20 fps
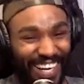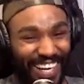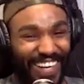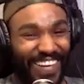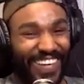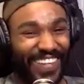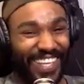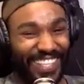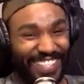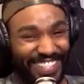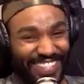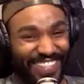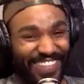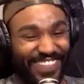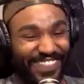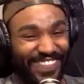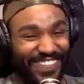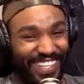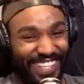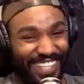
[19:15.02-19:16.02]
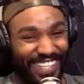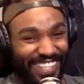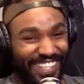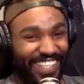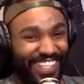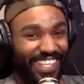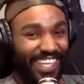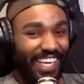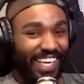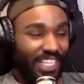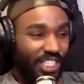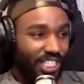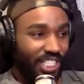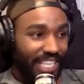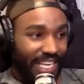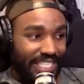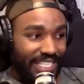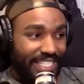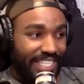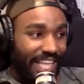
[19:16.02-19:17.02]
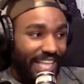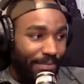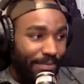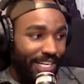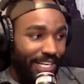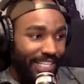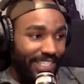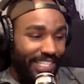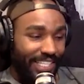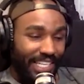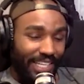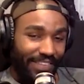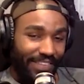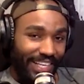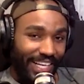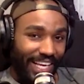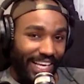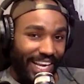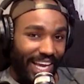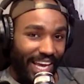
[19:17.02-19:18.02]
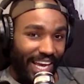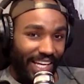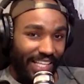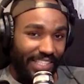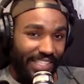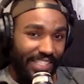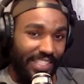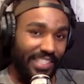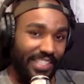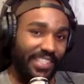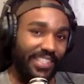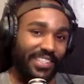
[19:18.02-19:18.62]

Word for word: oh, that's so funny. She's like, Snapchat yeah. didn't even connect.